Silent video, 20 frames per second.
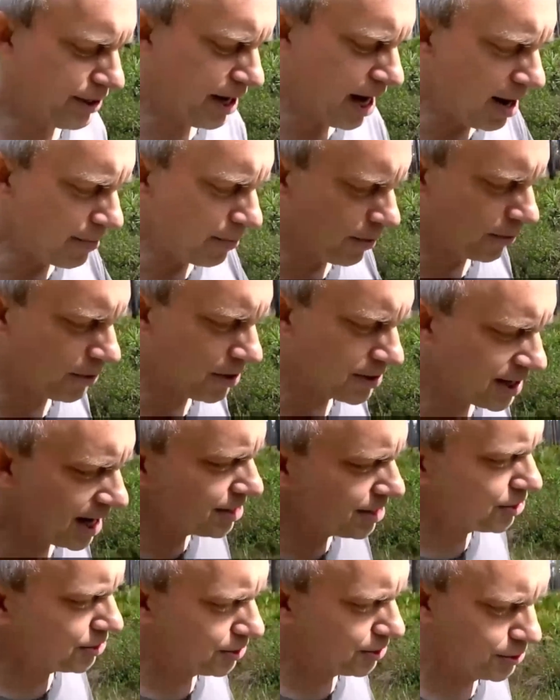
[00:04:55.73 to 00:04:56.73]
his camper because
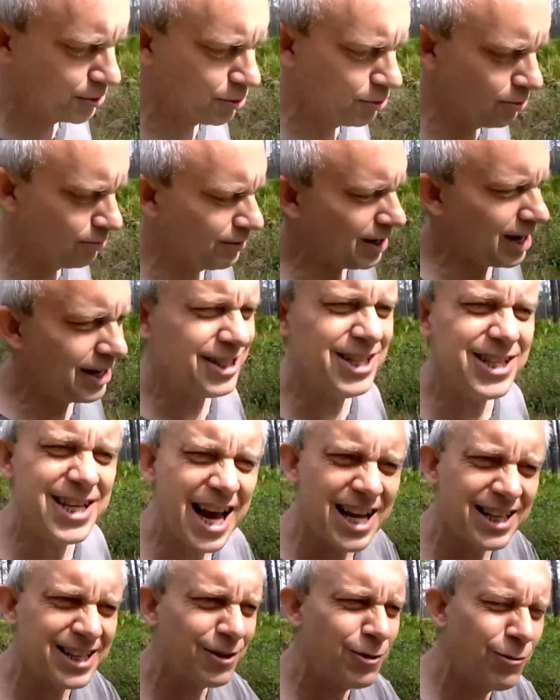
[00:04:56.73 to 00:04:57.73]
I
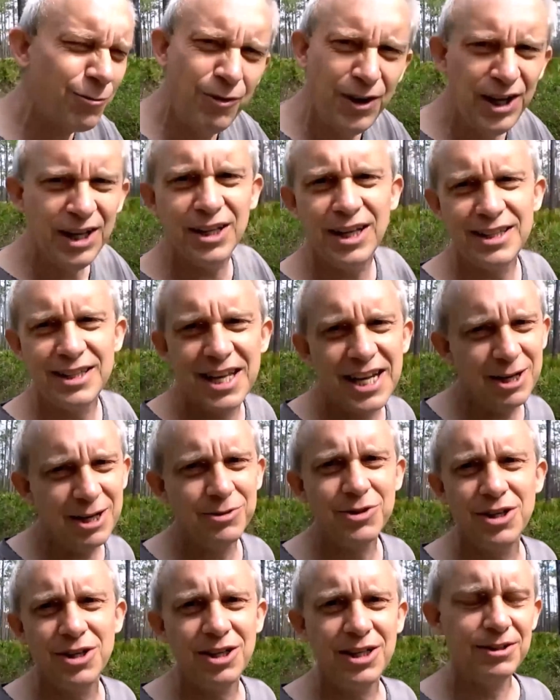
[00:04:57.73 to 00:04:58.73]
just had this feeling that
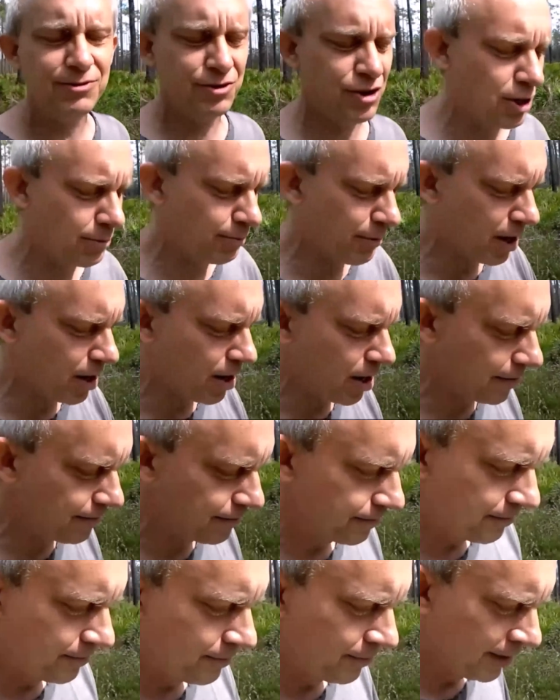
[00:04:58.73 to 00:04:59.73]
he was going to leave junk
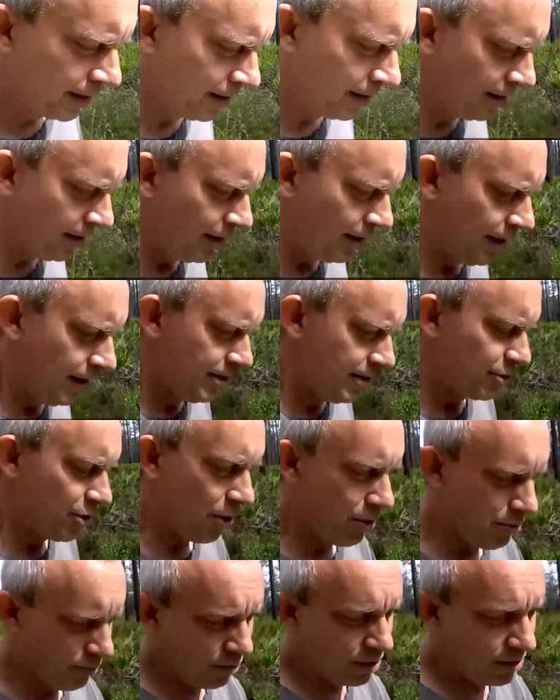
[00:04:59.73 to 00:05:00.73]
behind.
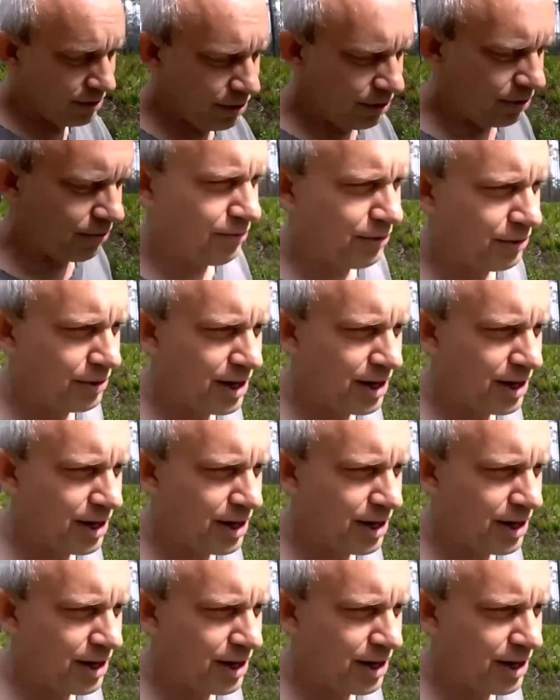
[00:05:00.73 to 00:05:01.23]
So, you know, a